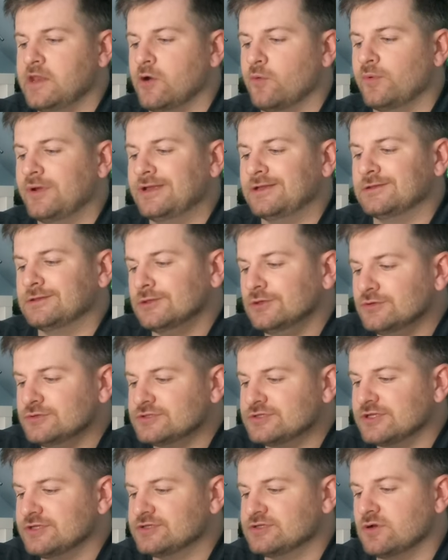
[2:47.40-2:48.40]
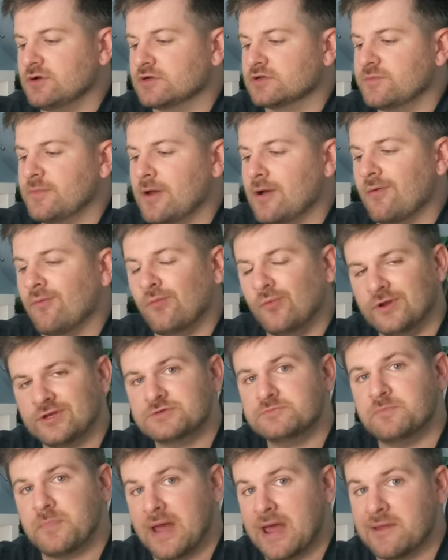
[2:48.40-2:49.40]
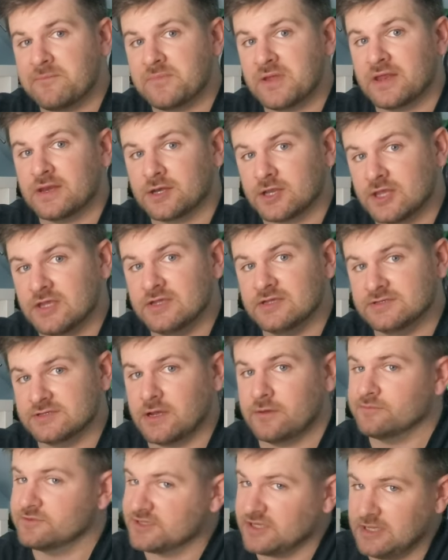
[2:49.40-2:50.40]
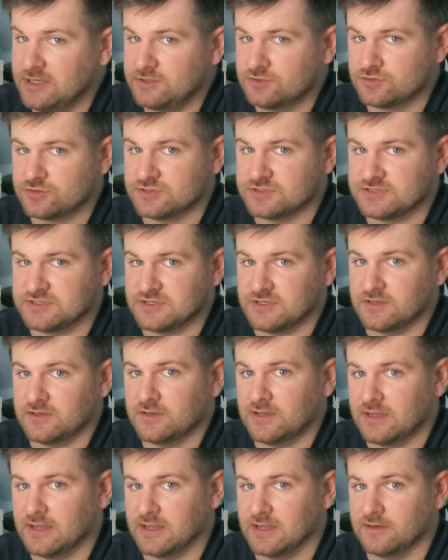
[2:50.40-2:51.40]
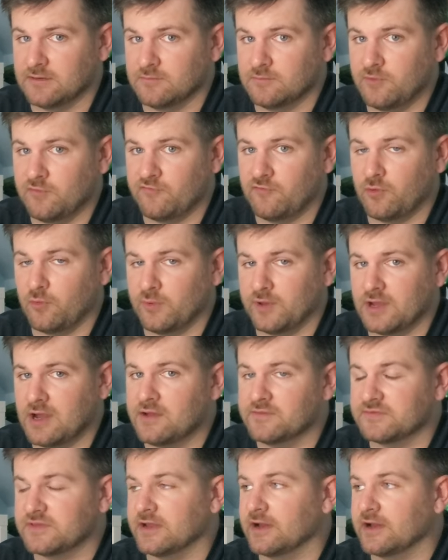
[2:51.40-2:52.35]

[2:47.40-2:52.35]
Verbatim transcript: Now, we had loosely talked about which Batman keys I was interested in before we got